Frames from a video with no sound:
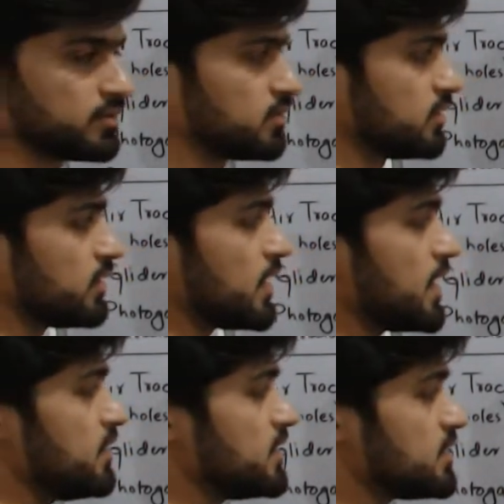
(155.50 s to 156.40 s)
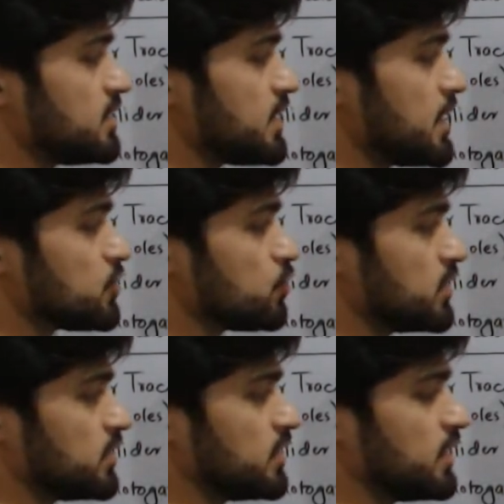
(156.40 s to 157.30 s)
right? This is S1,
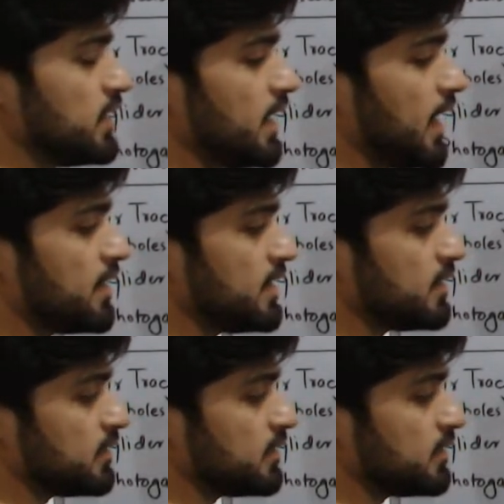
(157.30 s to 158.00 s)
and